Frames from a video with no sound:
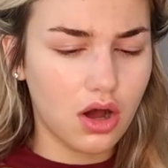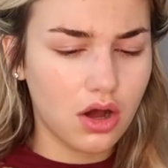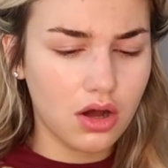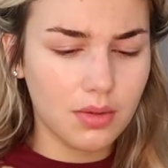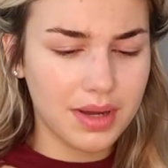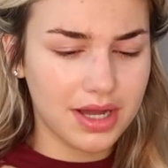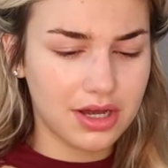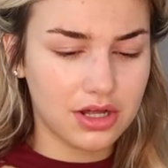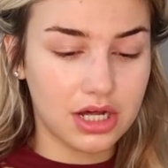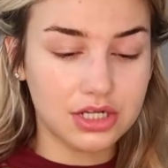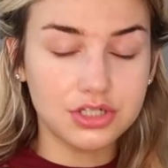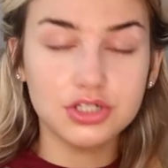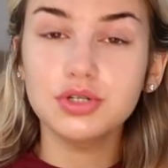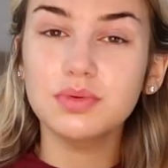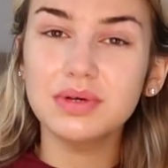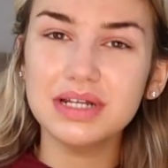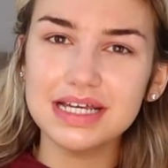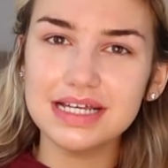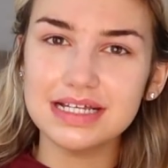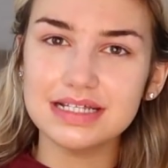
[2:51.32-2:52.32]
Oh my god, I don't know
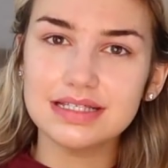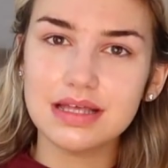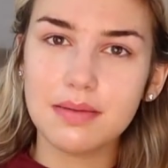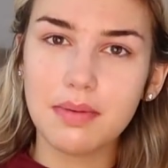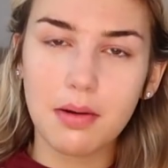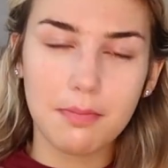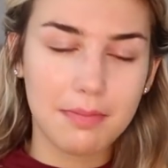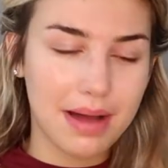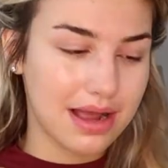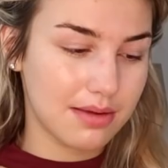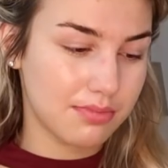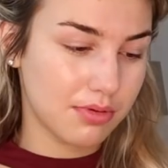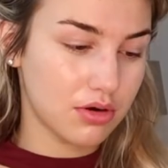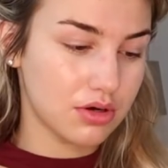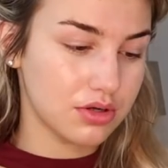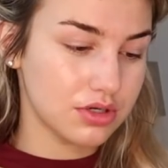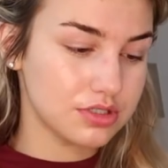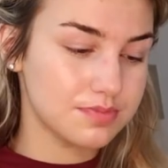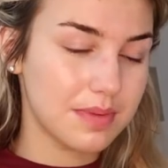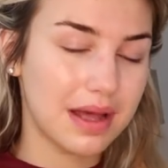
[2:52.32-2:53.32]
what it is about MAC
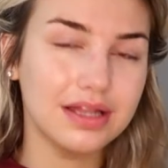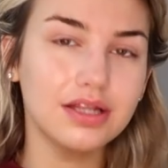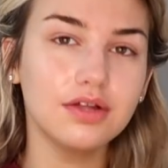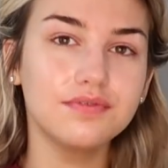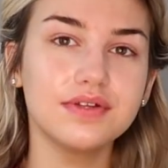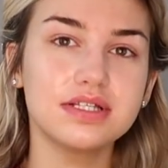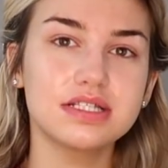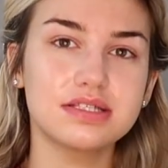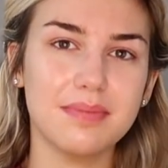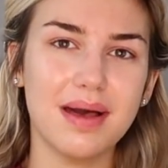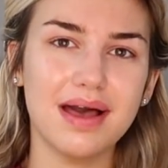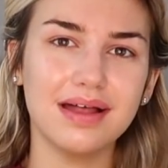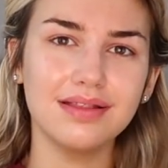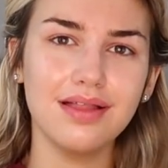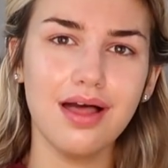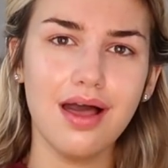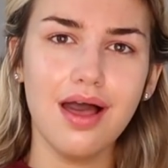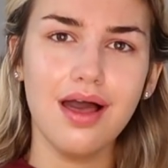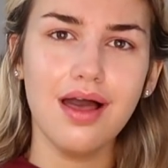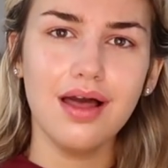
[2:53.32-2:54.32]
products, but I love the
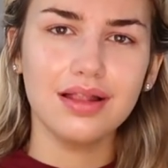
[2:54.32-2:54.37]
smell.